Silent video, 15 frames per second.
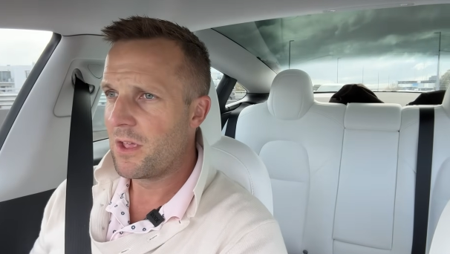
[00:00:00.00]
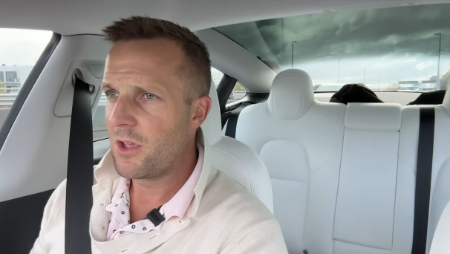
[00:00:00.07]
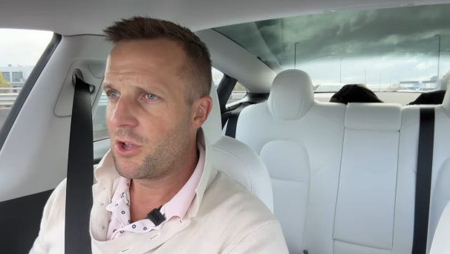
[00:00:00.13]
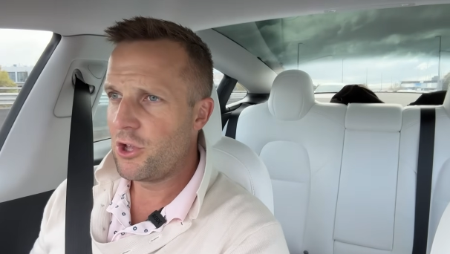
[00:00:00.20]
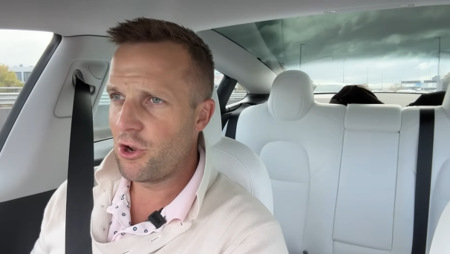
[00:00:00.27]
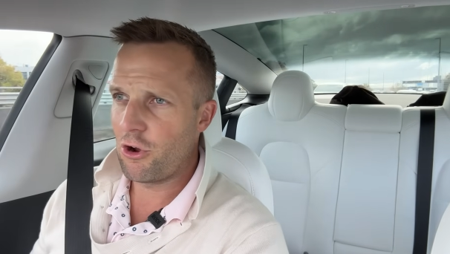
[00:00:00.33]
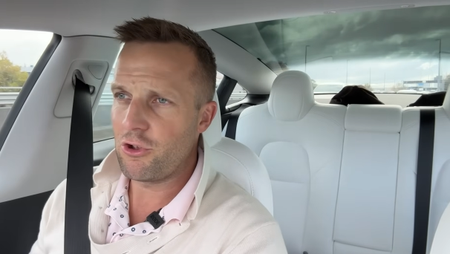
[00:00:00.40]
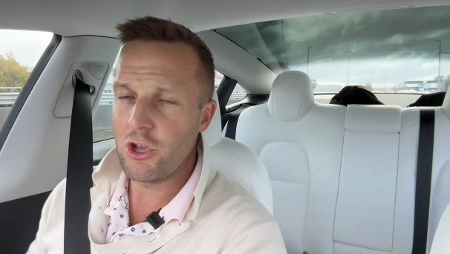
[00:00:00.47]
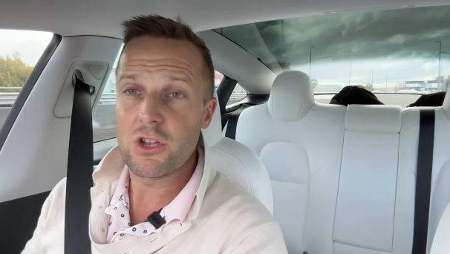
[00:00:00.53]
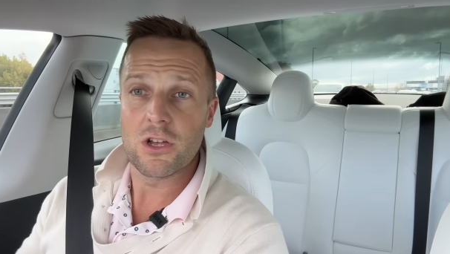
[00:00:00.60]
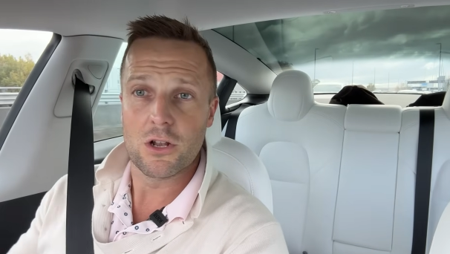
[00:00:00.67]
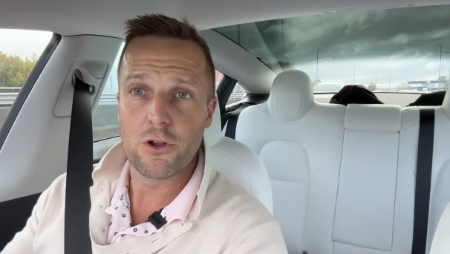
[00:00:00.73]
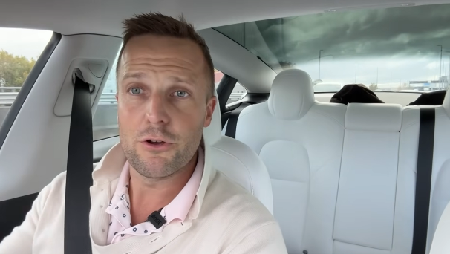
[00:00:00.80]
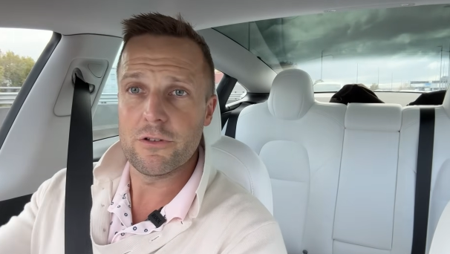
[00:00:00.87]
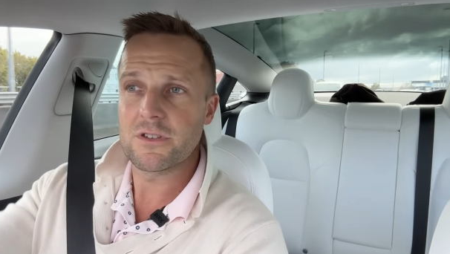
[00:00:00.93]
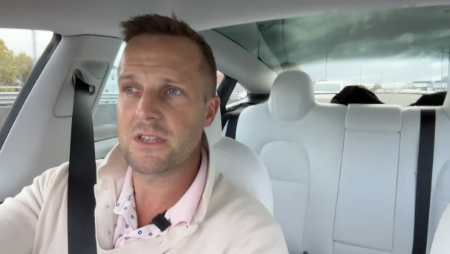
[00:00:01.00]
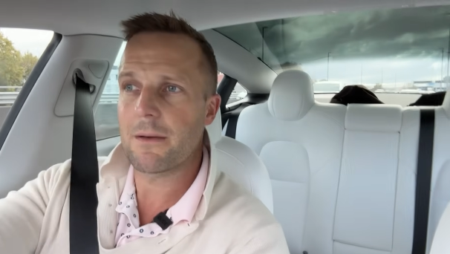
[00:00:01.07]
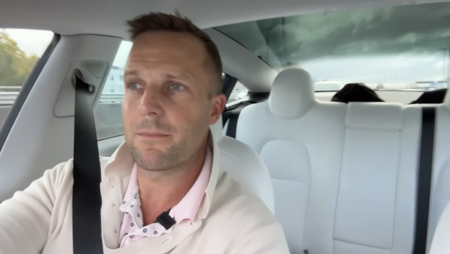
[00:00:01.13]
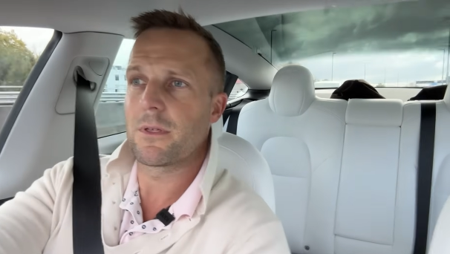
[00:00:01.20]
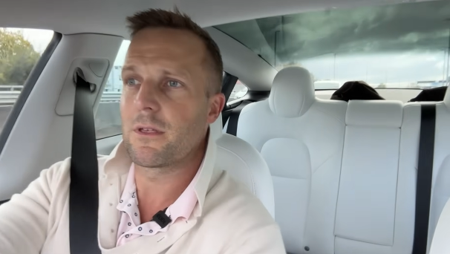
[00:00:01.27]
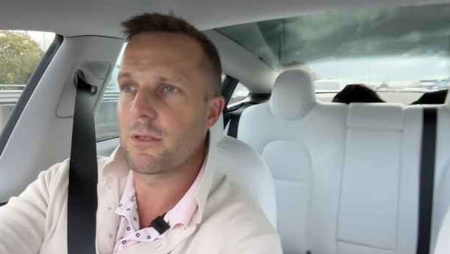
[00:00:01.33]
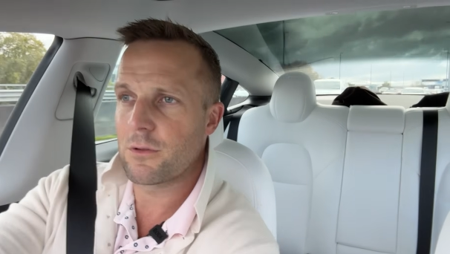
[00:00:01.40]
you know, you can learn
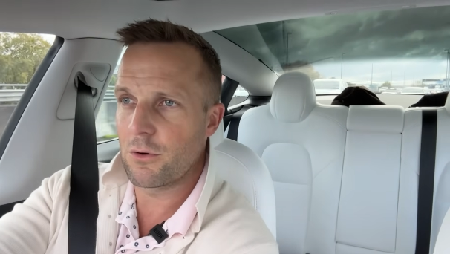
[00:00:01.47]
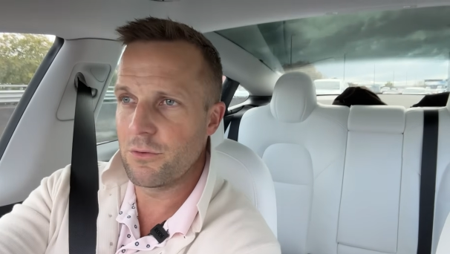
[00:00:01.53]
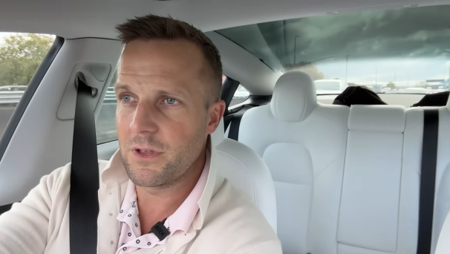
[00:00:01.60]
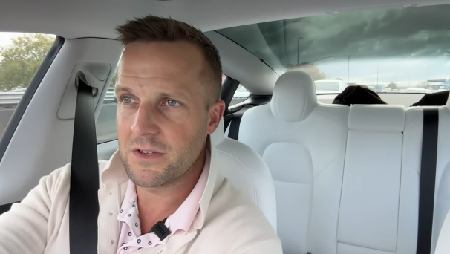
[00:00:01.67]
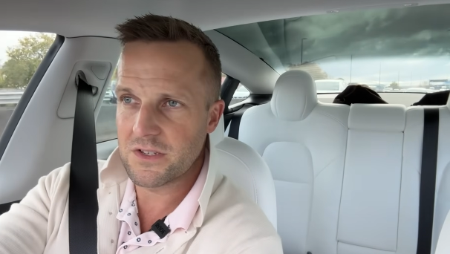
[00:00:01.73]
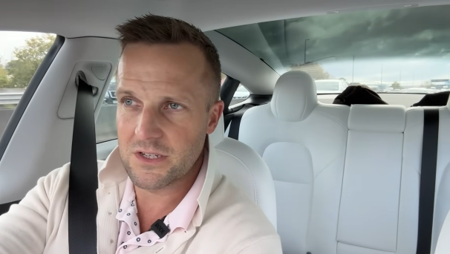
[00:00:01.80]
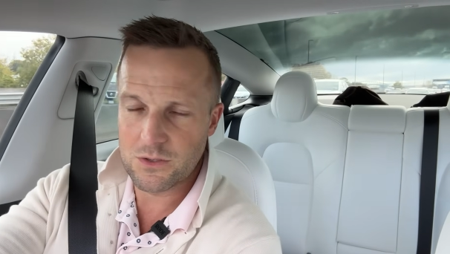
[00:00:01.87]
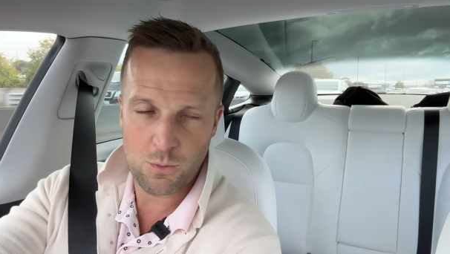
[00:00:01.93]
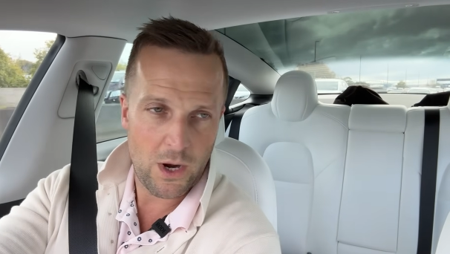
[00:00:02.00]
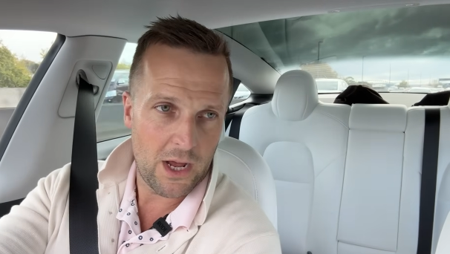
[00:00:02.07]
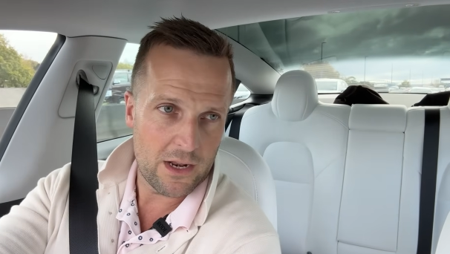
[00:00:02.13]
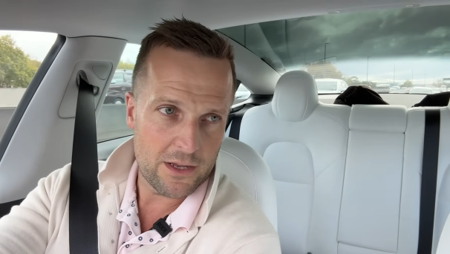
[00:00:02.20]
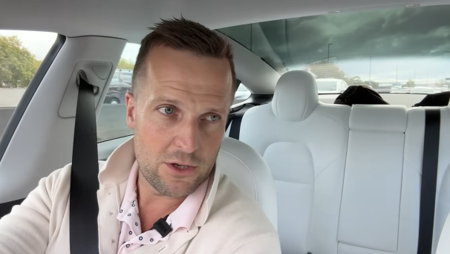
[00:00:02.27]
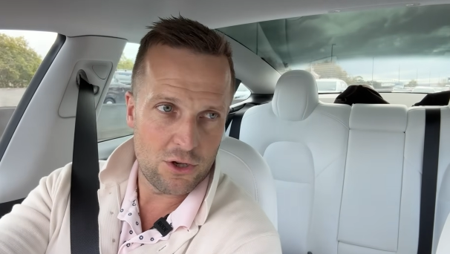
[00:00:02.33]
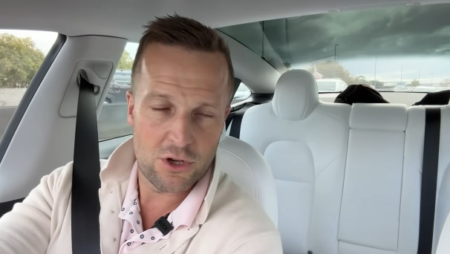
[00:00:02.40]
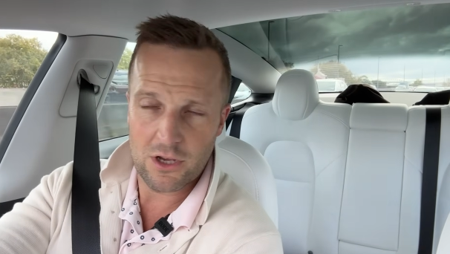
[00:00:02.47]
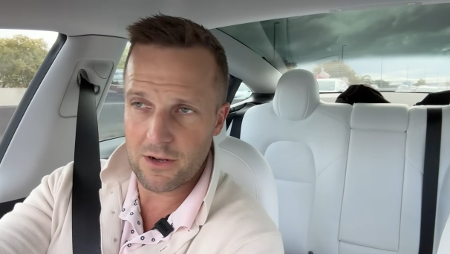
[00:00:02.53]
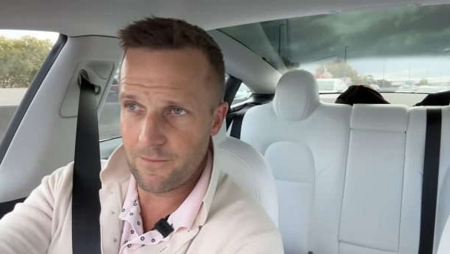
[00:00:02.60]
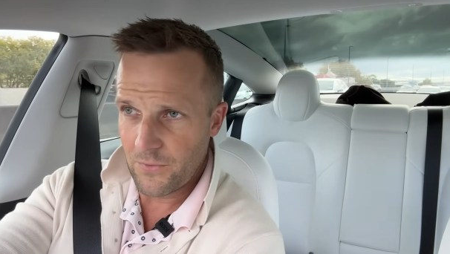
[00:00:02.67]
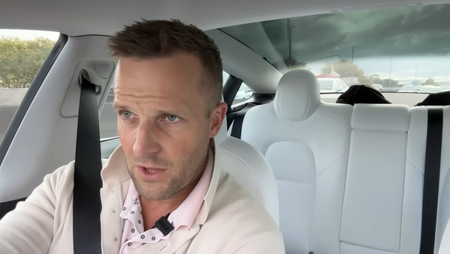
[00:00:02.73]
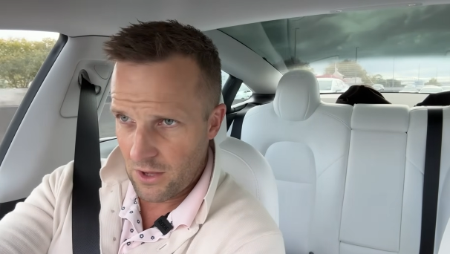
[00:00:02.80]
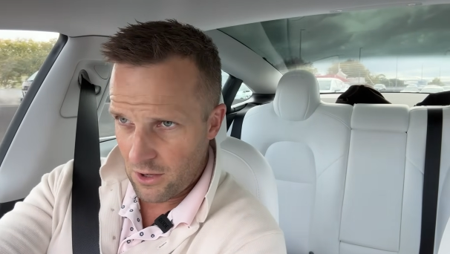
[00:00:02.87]
something through this as well, and you
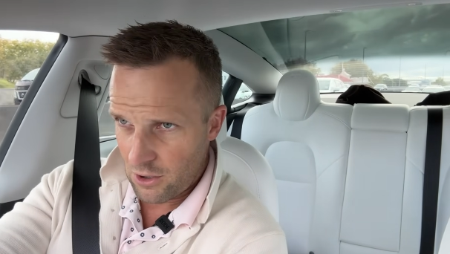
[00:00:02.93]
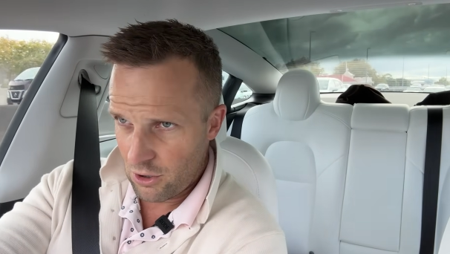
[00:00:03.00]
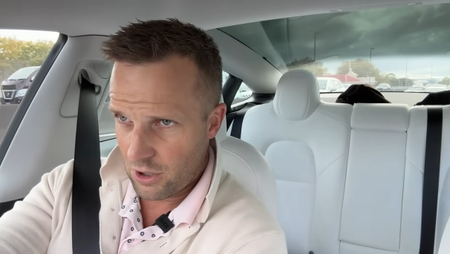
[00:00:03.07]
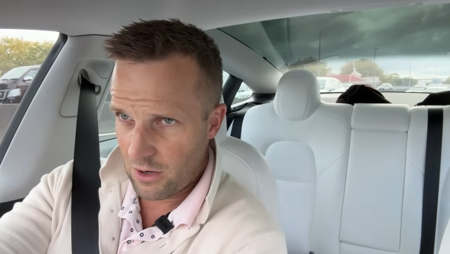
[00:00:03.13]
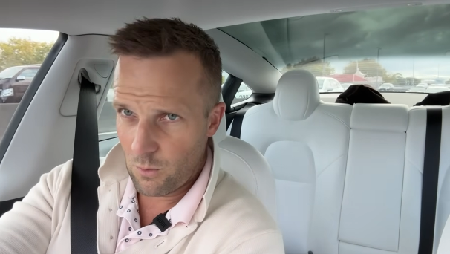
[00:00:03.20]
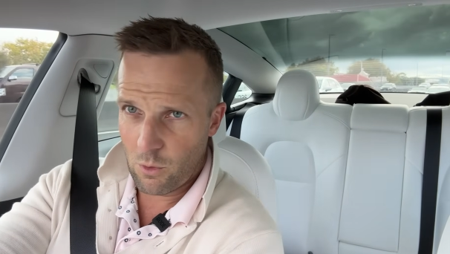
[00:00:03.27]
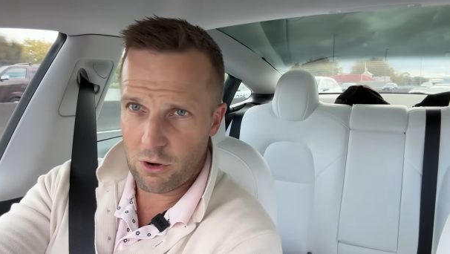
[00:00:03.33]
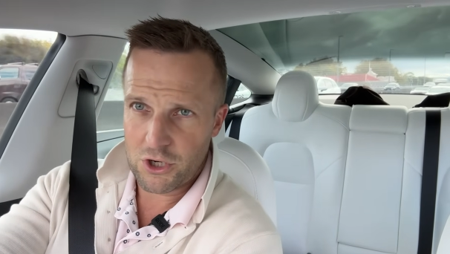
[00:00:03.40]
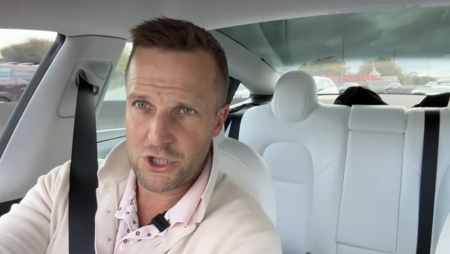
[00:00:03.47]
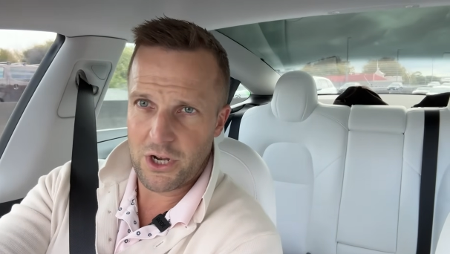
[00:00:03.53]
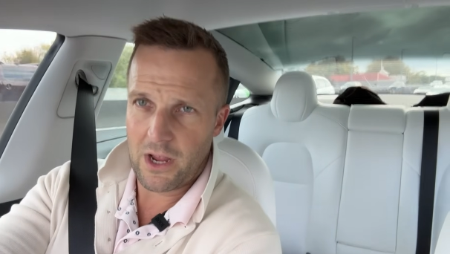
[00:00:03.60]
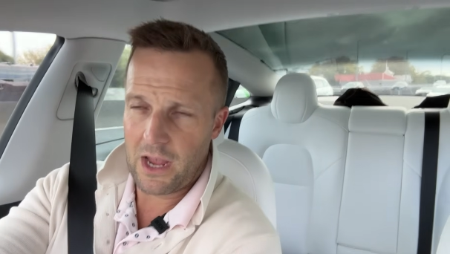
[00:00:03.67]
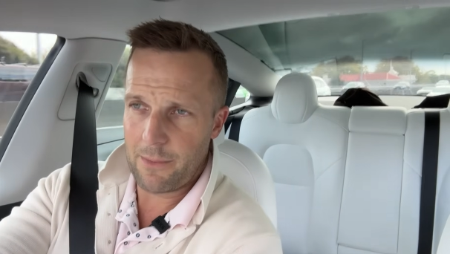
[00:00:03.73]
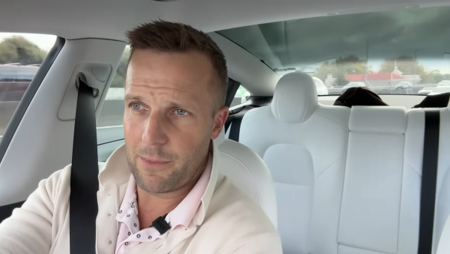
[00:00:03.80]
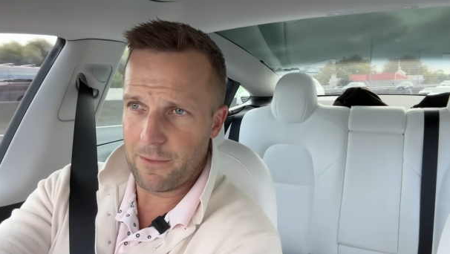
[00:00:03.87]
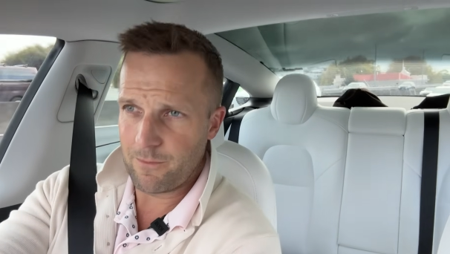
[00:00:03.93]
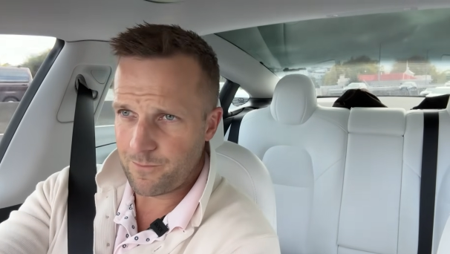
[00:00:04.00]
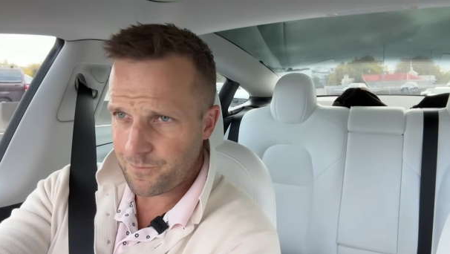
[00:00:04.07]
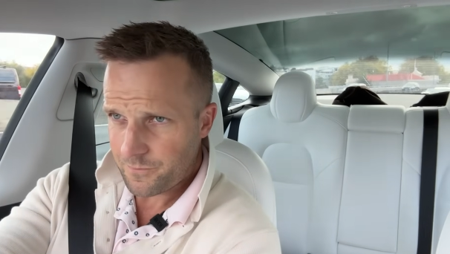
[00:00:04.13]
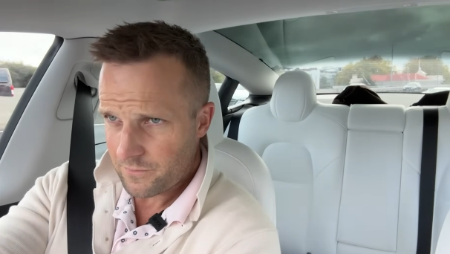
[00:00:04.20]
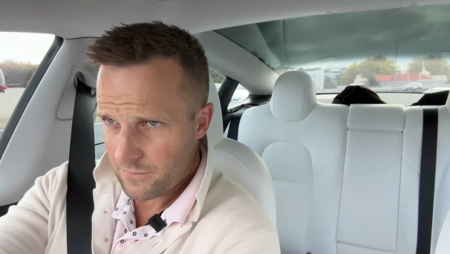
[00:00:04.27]
can watch it happen,